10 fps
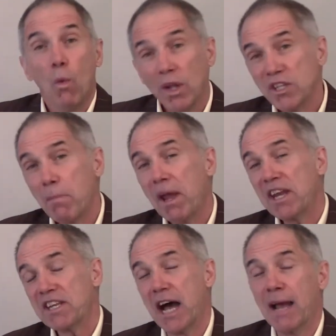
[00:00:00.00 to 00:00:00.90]
Once upon
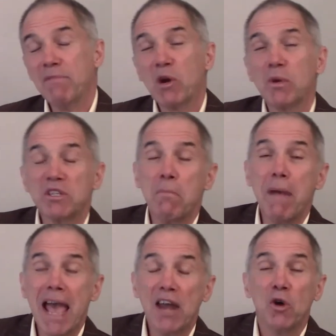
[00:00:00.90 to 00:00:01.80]
a time, there was a
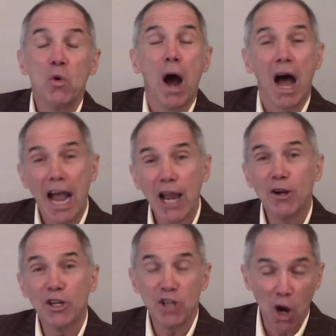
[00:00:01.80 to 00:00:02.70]
man who
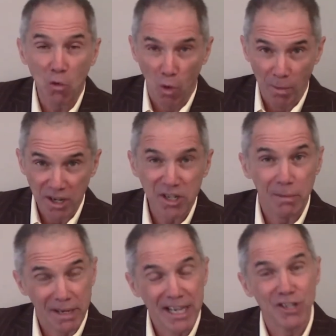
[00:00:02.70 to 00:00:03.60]
hired a young woman
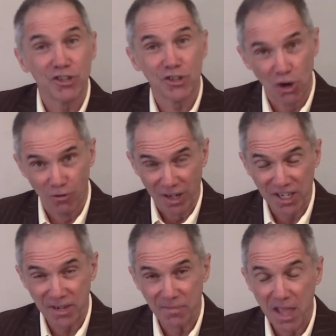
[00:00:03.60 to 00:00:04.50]
to be his
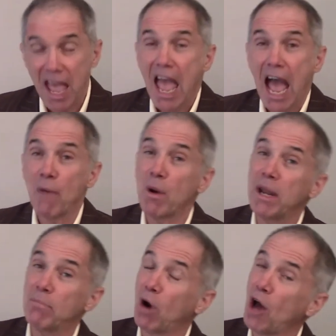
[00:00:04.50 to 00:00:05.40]
servant. And when
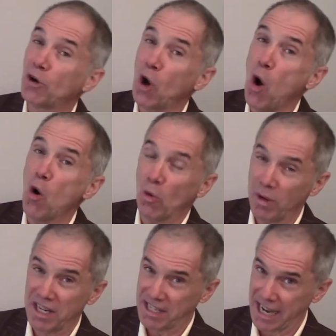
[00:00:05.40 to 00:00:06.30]
he brought her
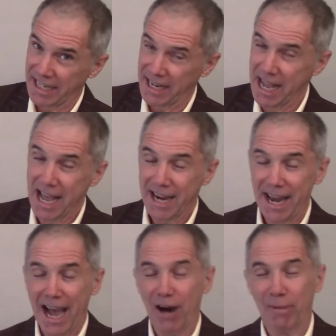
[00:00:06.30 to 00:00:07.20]
home, he said,
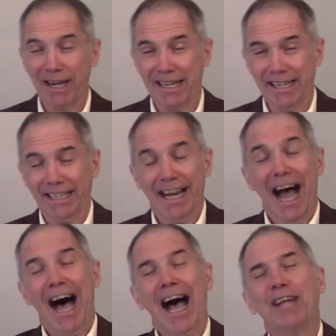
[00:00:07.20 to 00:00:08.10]
"Now, my dear,
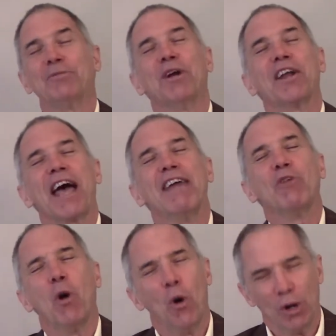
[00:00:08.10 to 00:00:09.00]
I do not
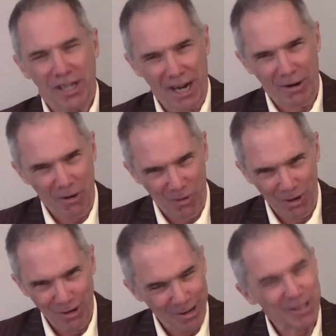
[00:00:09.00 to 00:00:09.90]
have ordinary
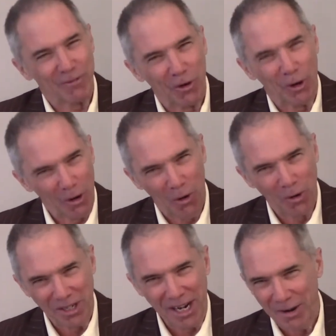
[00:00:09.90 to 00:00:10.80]
words for
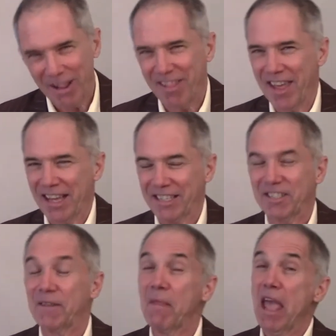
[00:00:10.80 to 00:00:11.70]
ordinary
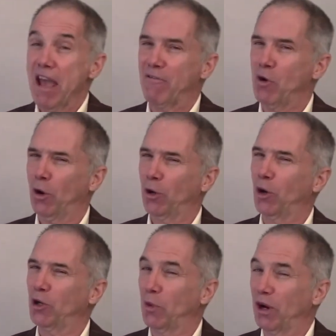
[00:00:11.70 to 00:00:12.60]
things. If you're
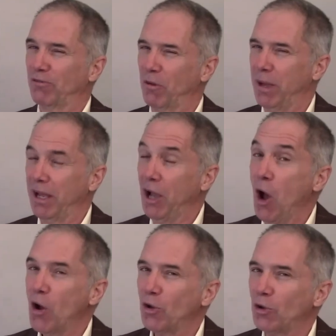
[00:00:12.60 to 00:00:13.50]
going to work for
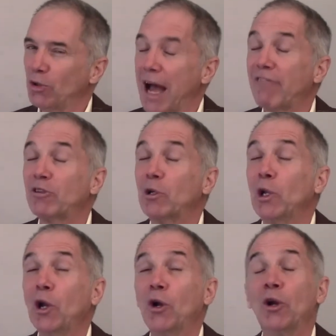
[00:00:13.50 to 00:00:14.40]
me, you'll have to
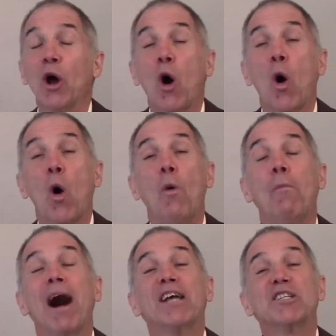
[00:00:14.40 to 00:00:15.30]
learn all
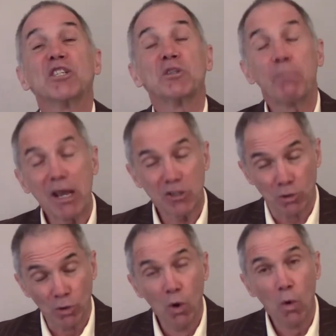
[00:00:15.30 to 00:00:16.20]
my
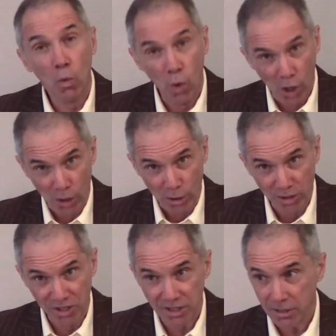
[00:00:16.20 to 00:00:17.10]
special
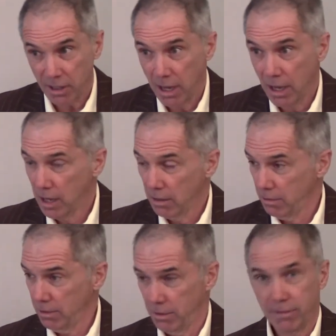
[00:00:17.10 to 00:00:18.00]
words."
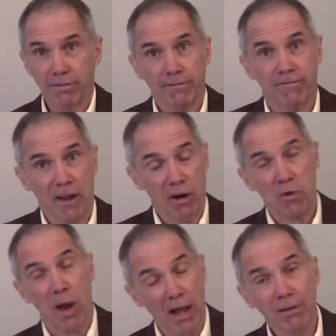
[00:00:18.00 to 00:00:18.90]
"Very
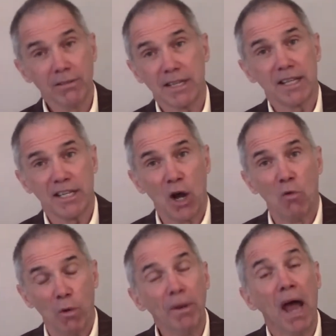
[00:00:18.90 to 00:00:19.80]
well," said the
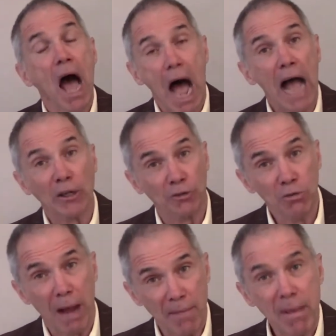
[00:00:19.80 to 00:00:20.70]
young woman, "I'll
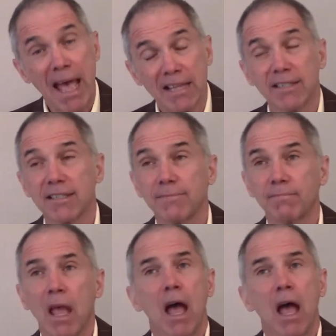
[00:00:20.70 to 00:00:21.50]
do my best.